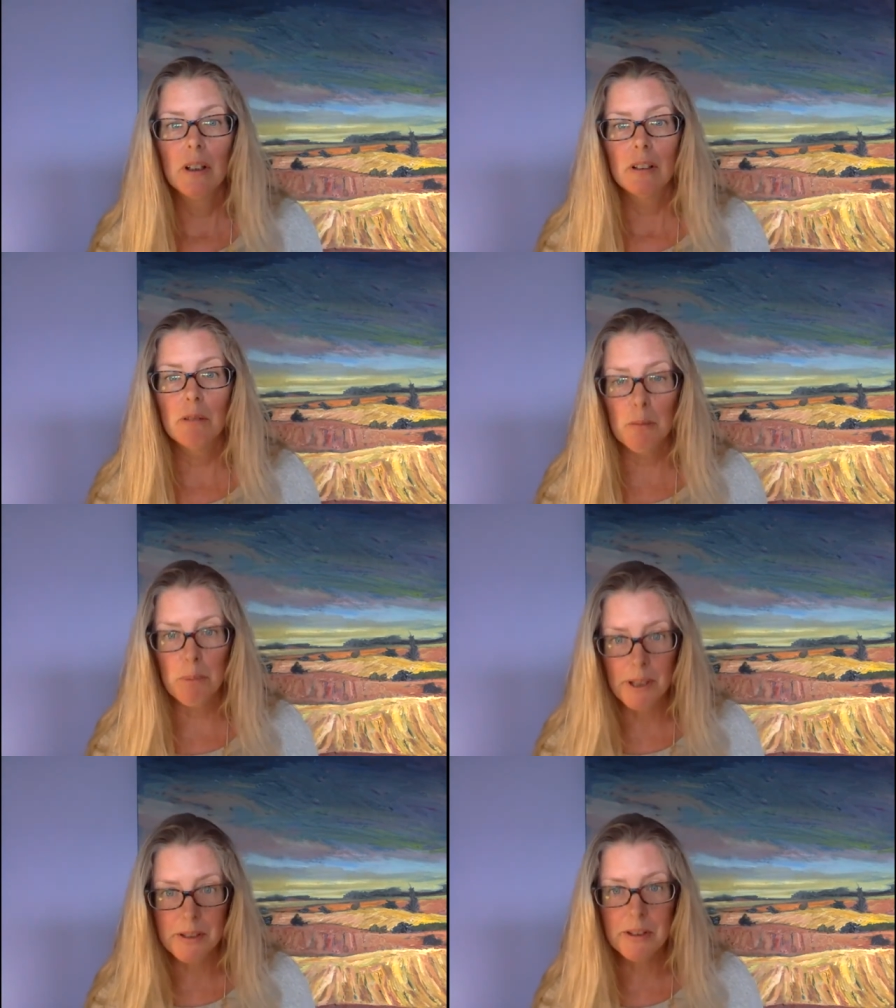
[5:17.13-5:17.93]
what
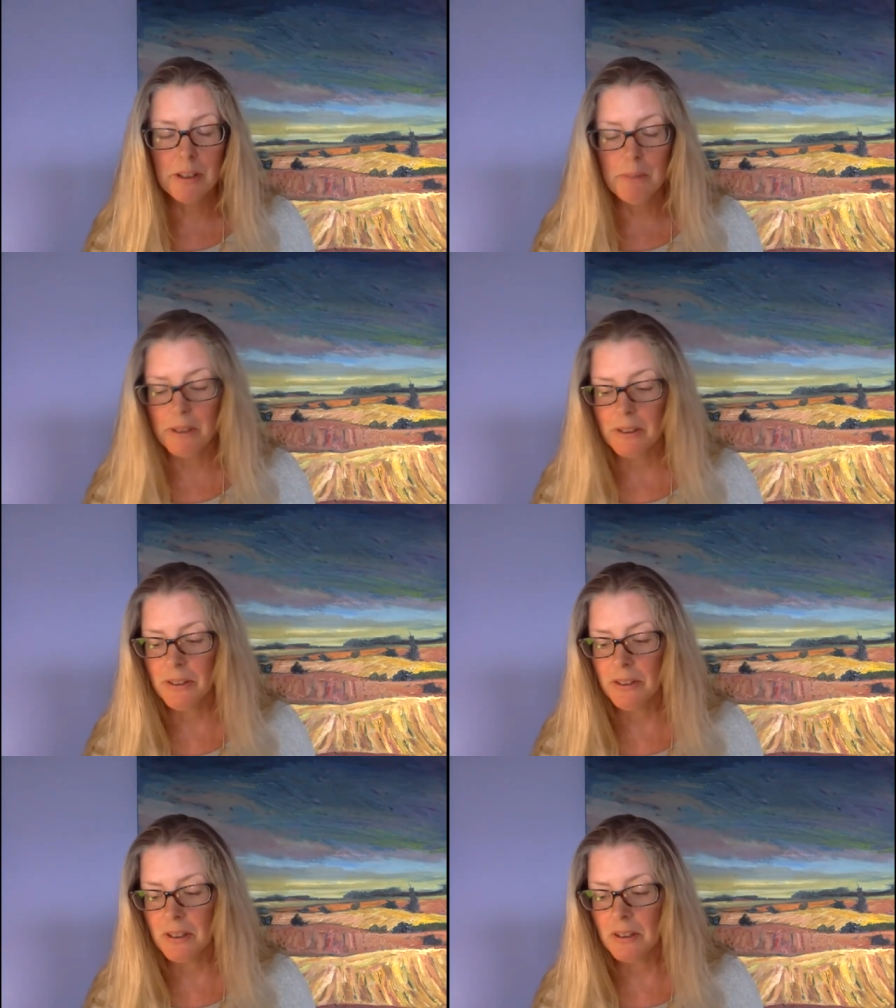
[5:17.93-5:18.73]
plagiarism
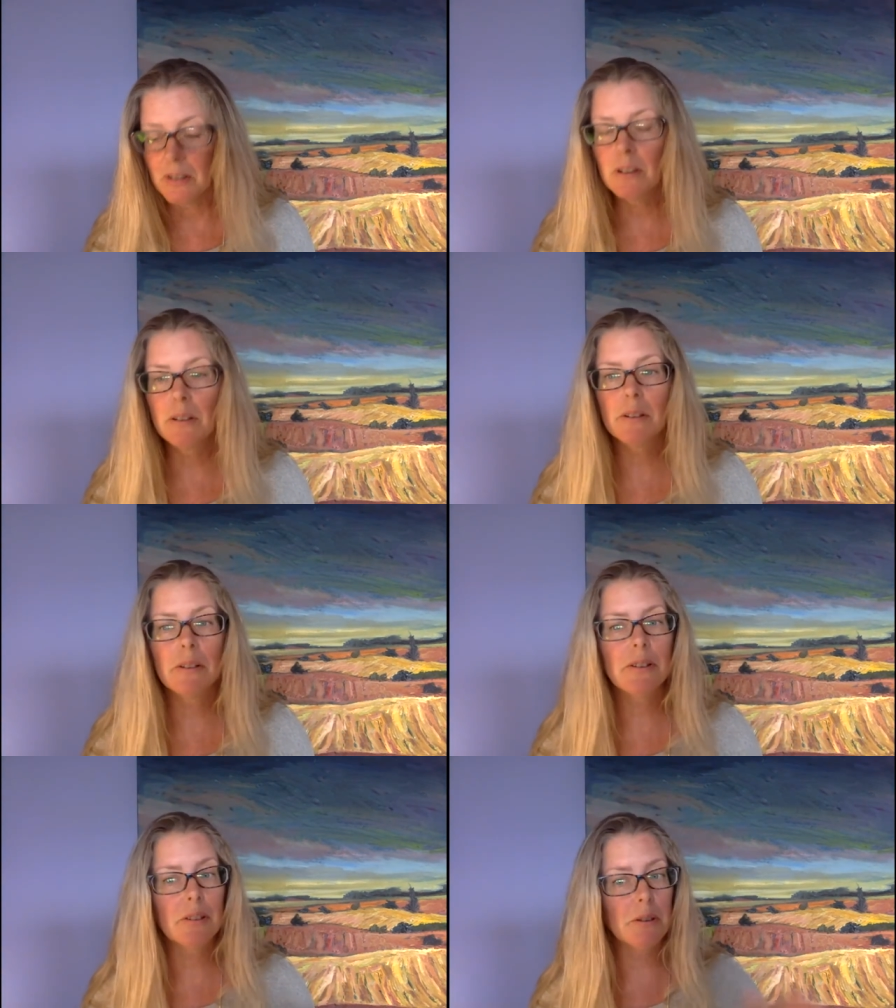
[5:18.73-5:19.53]
is, it
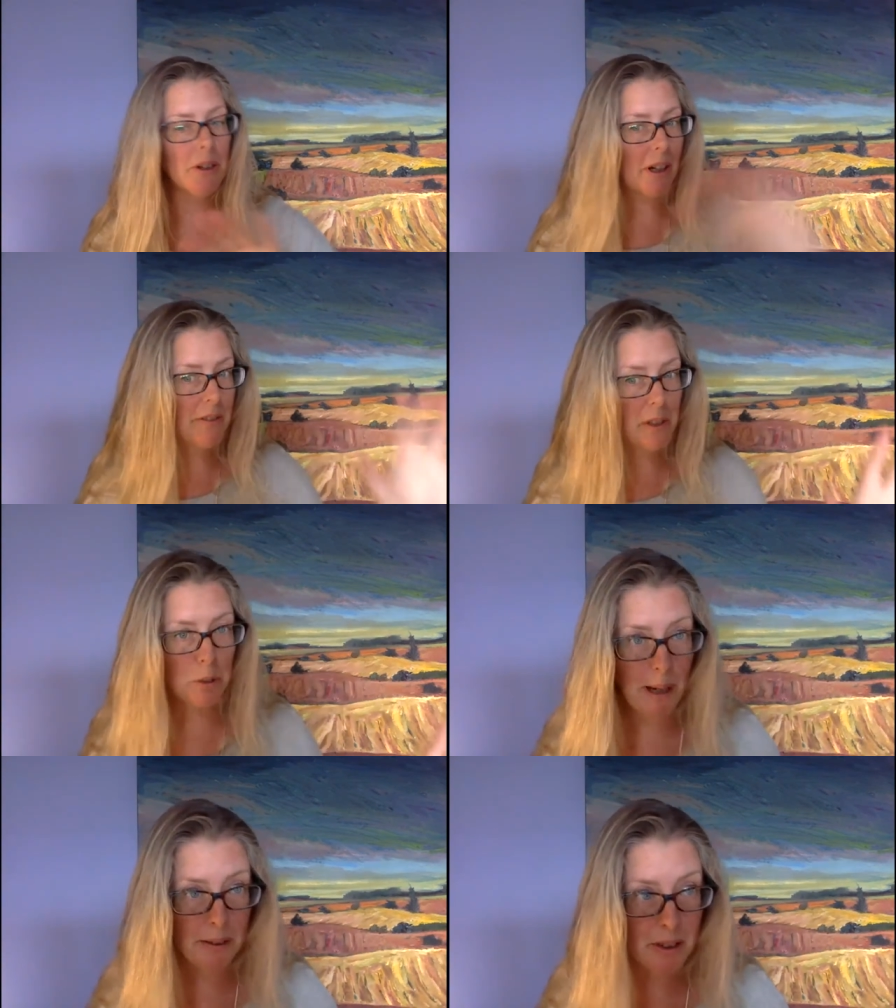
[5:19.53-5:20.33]
includes those obvious
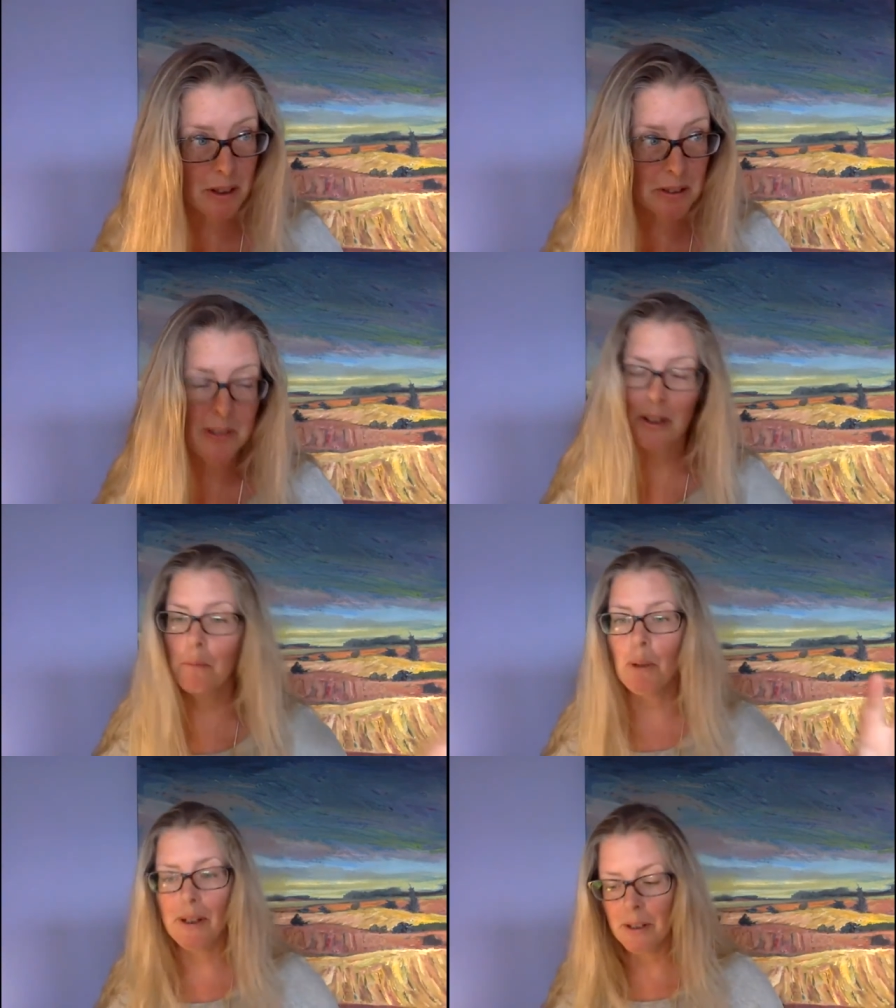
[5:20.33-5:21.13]
bad things like
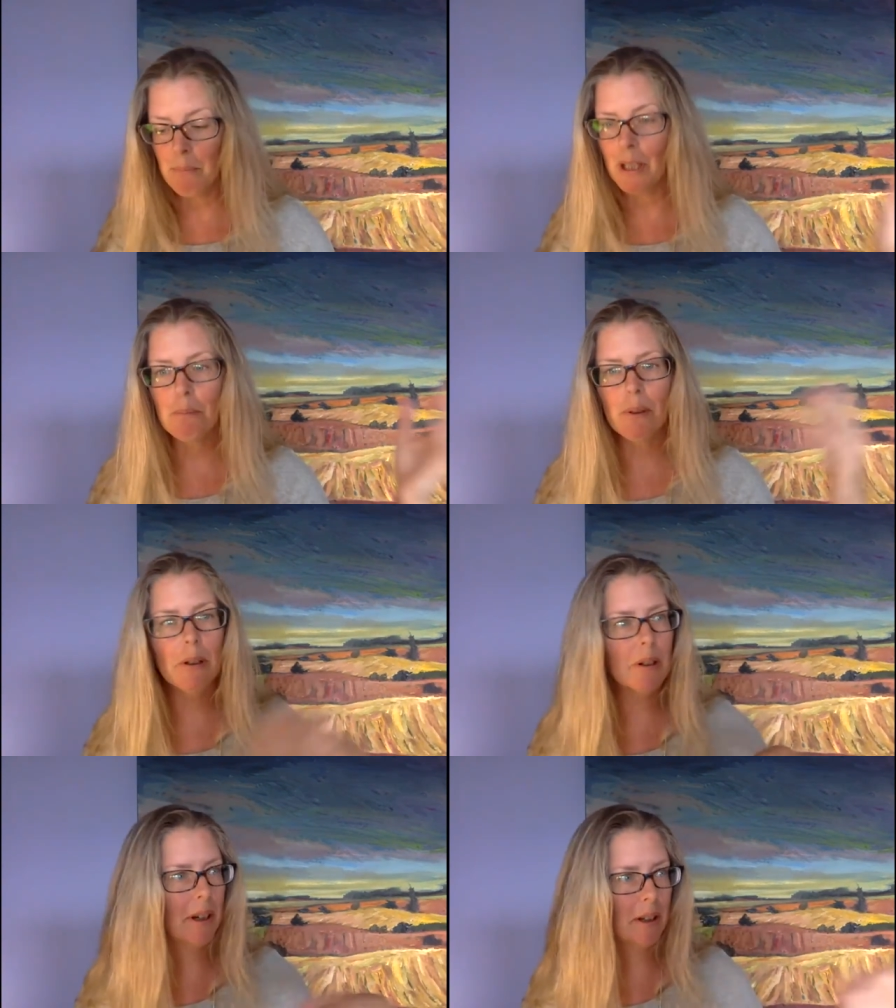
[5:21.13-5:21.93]
buying a
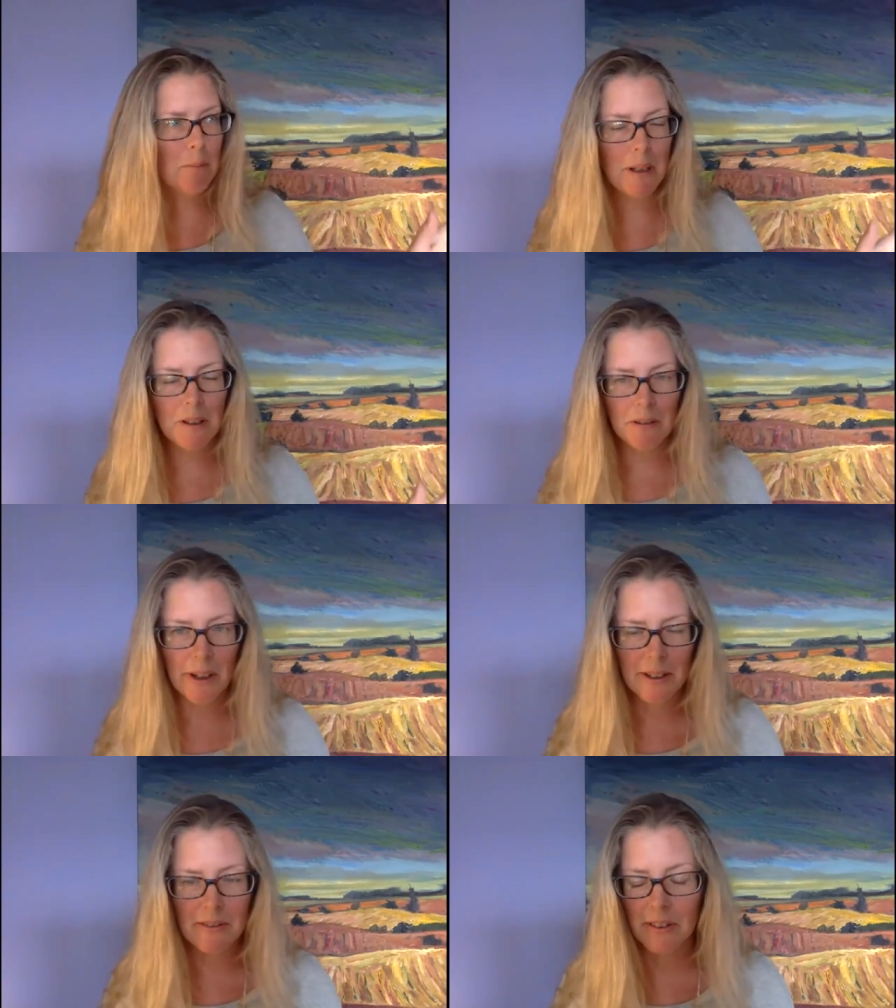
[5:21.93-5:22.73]
paper or getting a buddy to
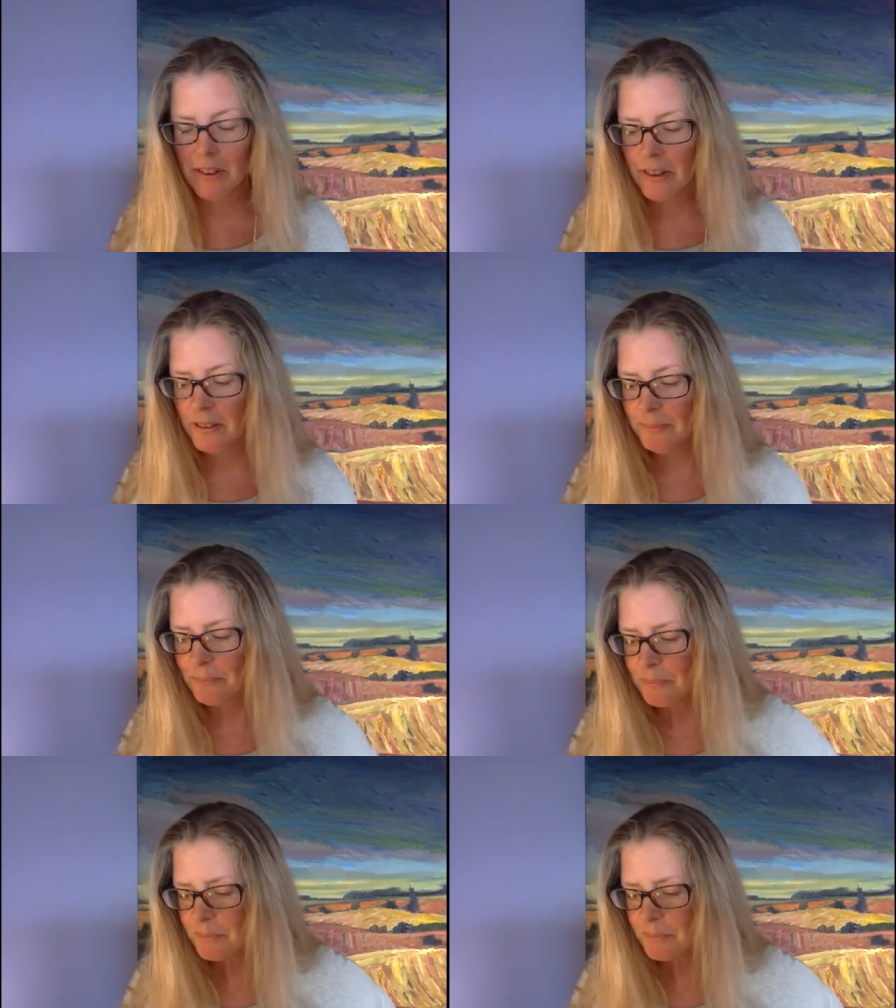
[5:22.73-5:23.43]
write it for you,